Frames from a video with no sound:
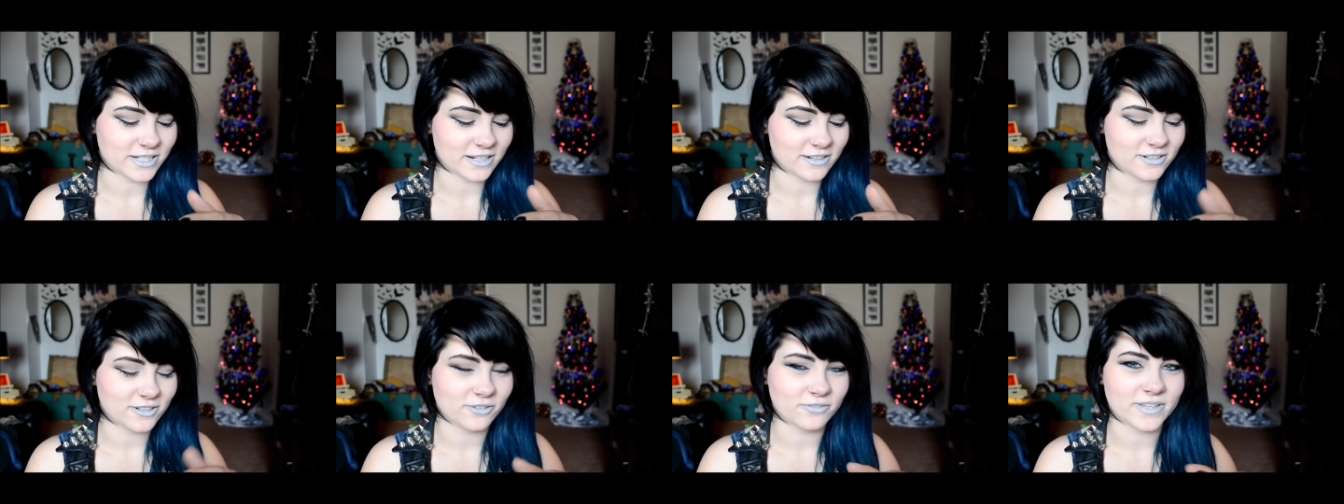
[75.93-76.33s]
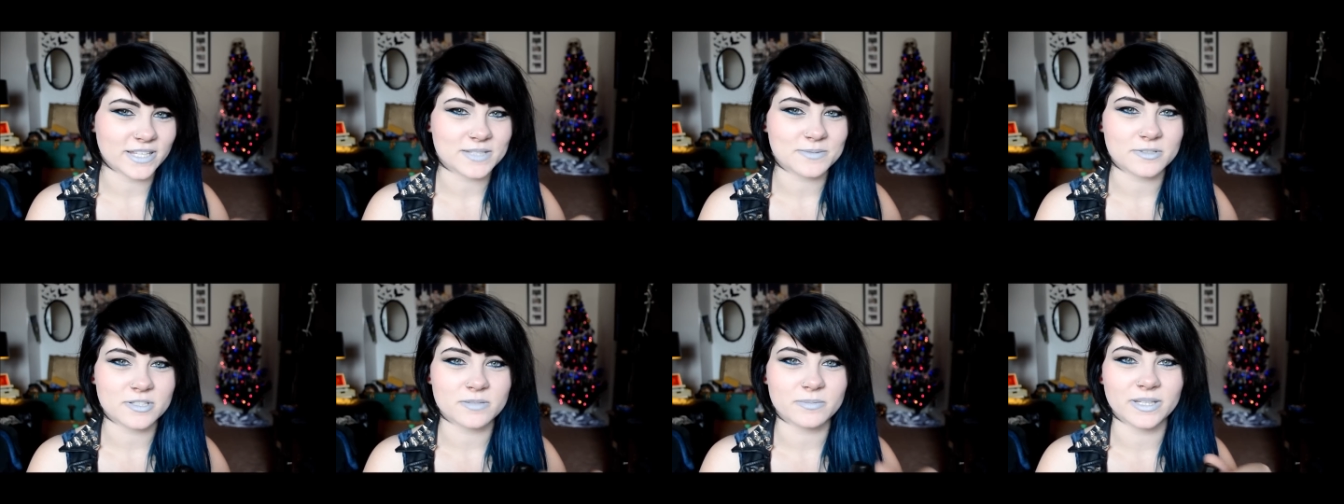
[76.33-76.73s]
I don't know if
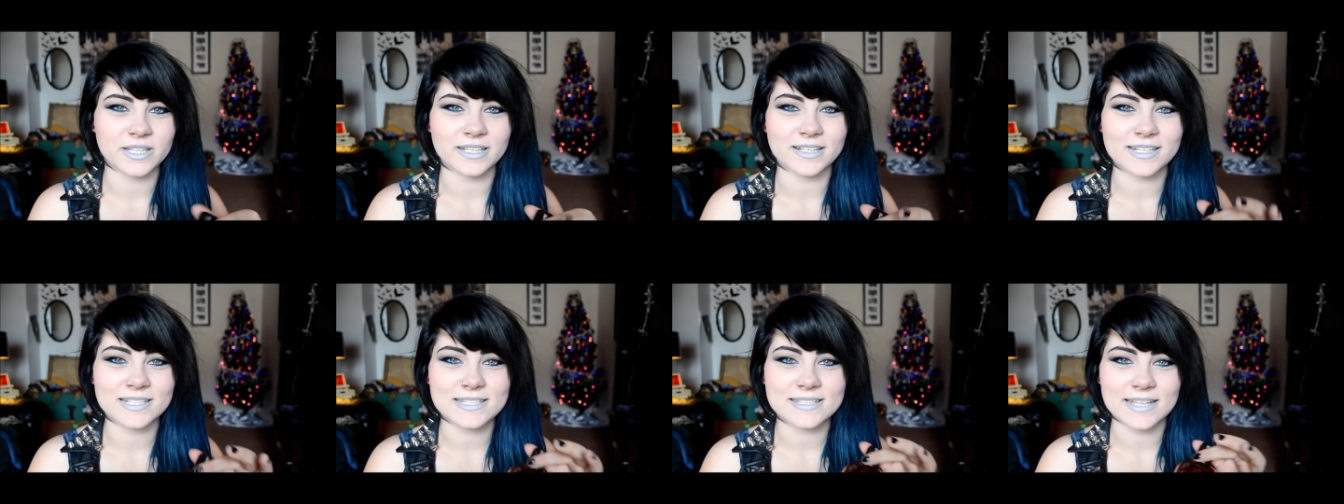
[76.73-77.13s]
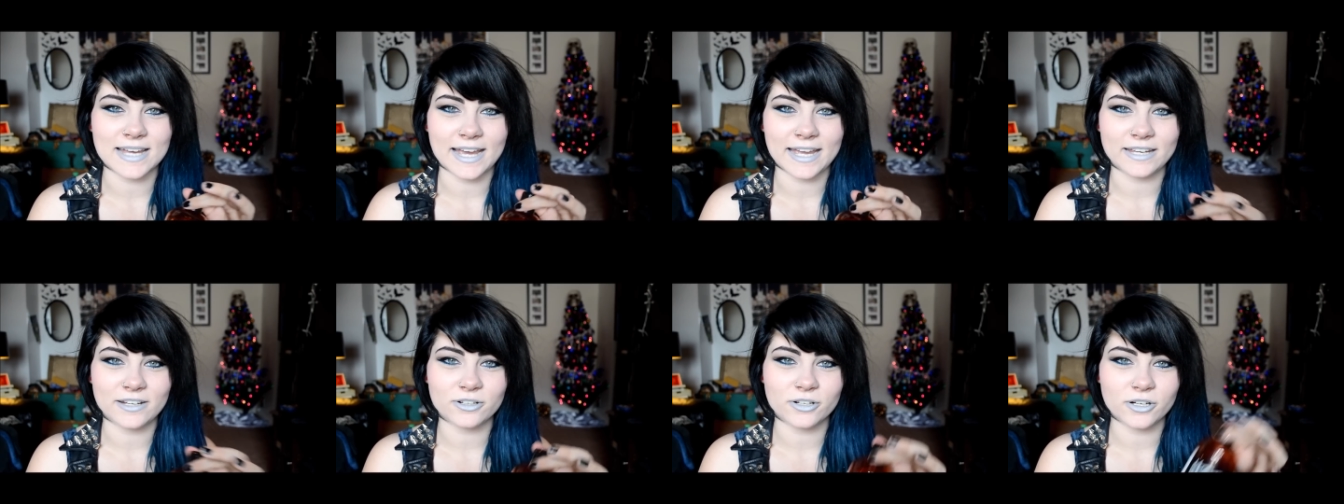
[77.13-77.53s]
that's supposed to be like
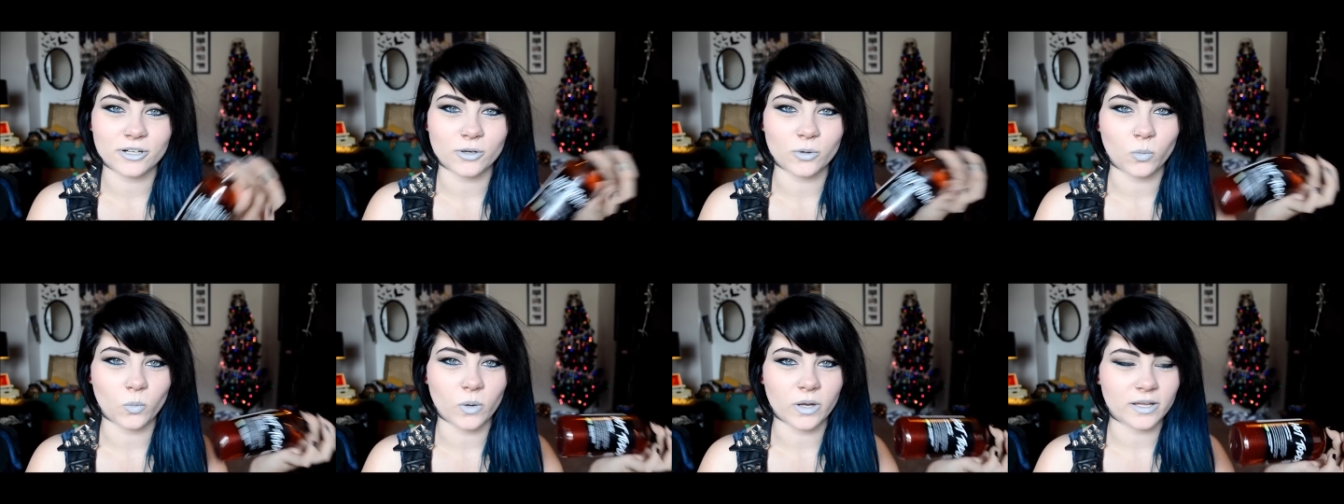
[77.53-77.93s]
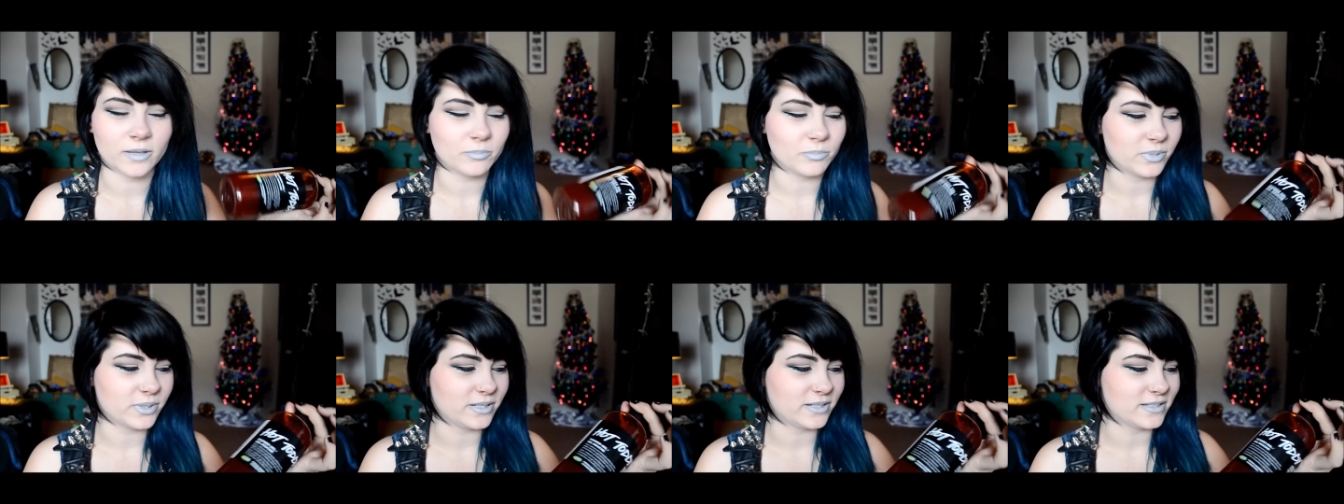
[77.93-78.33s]
cider or
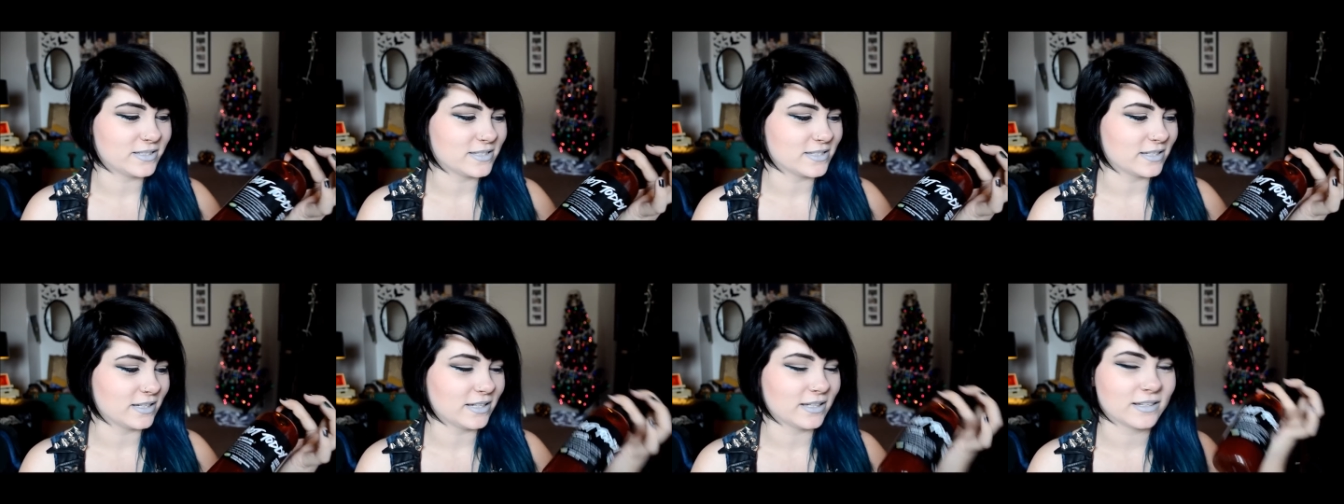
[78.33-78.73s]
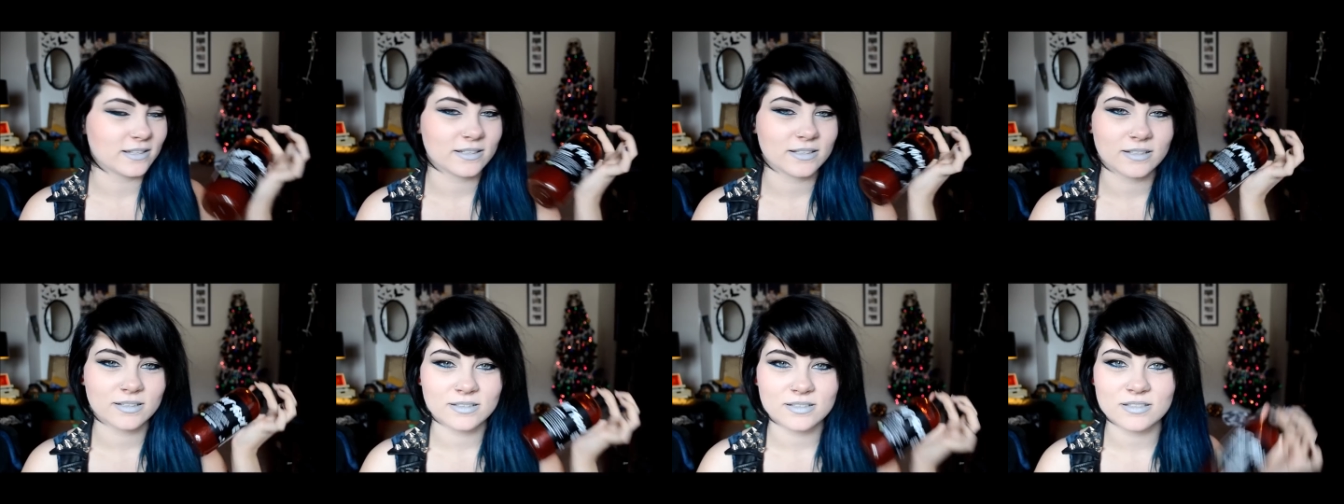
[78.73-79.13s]
what, but it's like
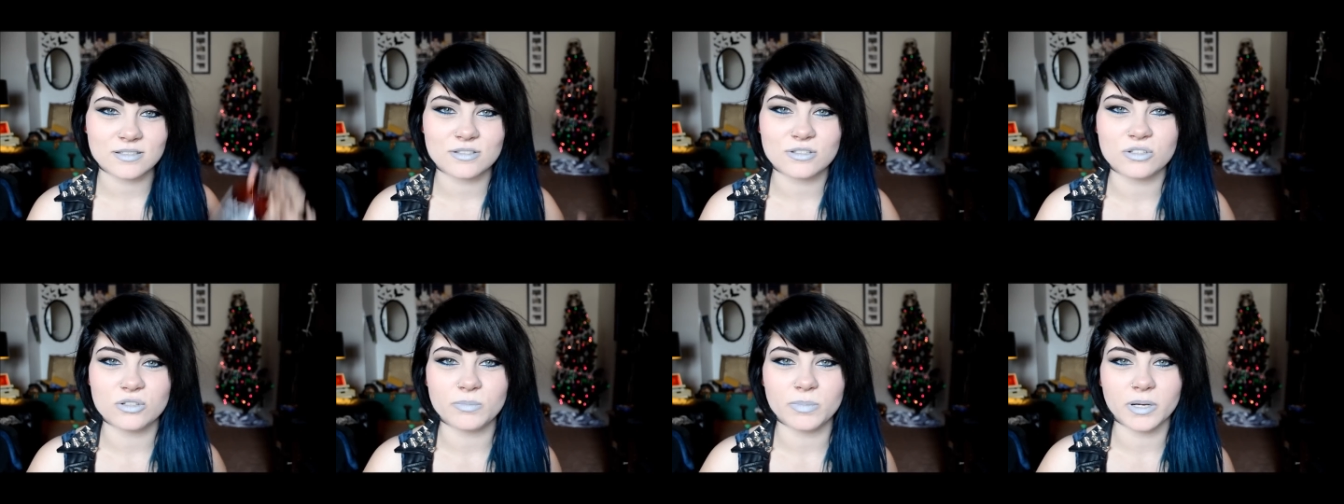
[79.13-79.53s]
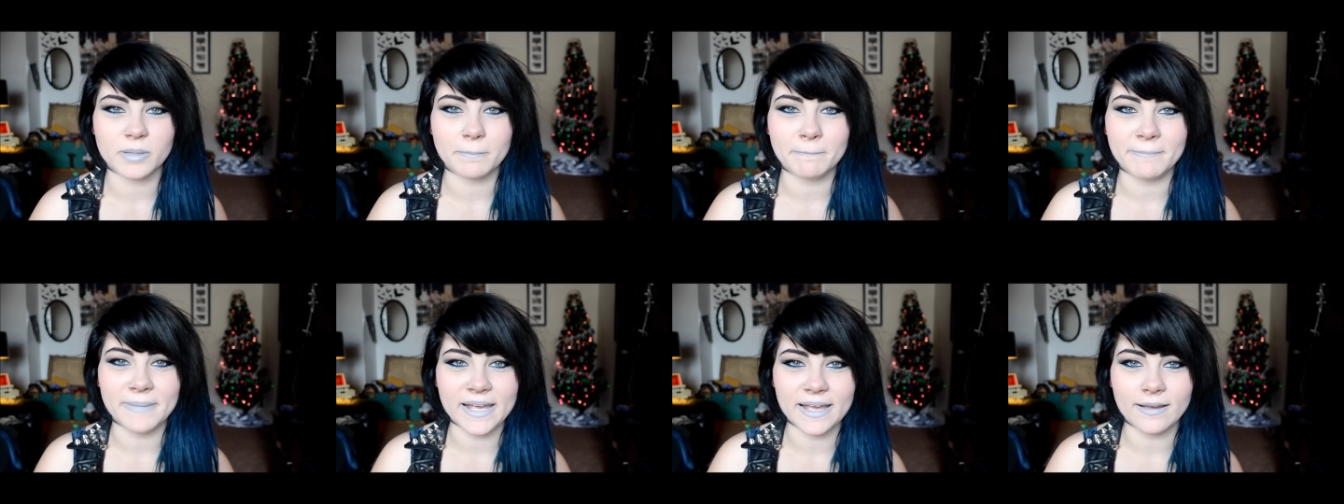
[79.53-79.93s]
super
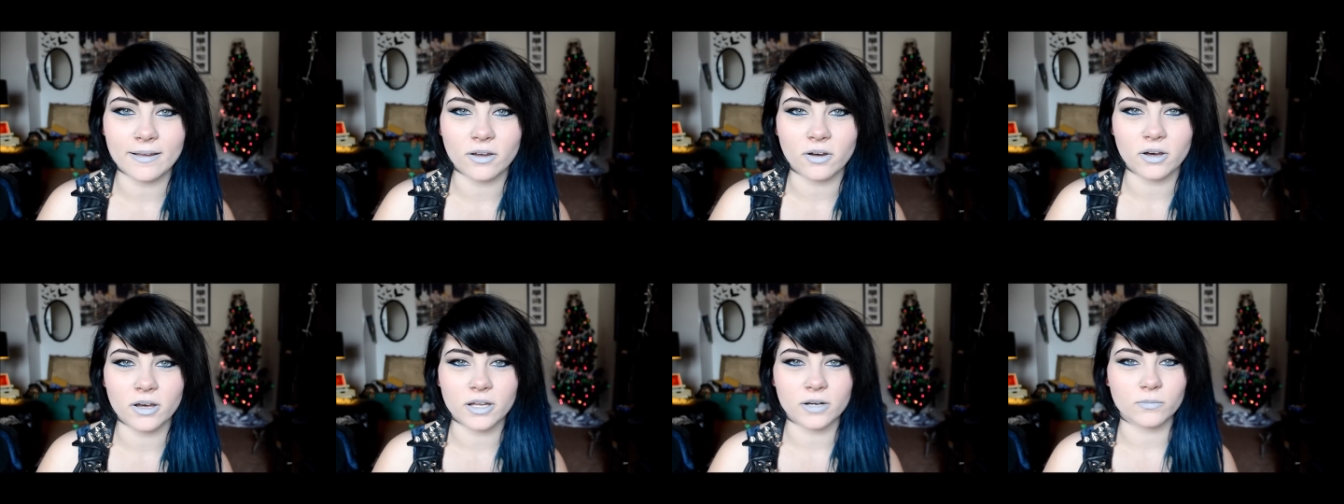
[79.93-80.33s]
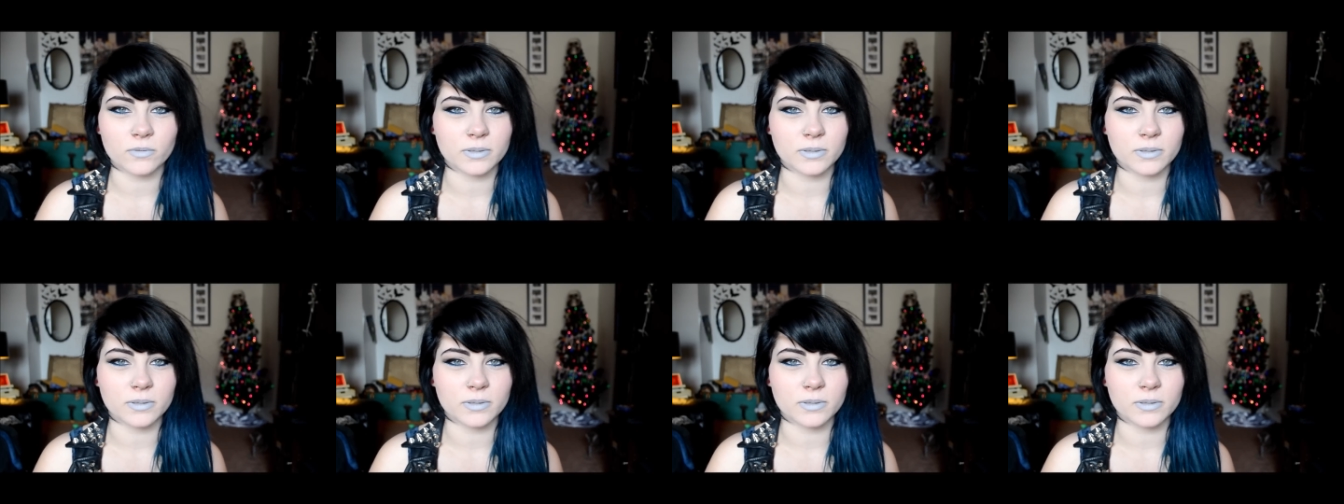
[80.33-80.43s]
bang on.